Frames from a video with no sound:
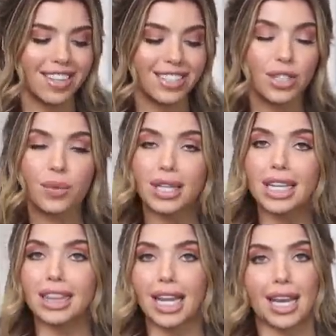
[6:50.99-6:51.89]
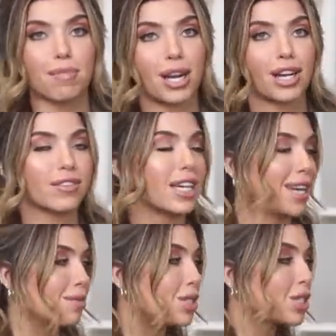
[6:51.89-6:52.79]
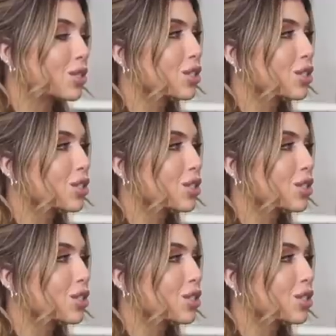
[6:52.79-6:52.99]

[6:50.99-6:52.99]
and these are really light pair of denim too too,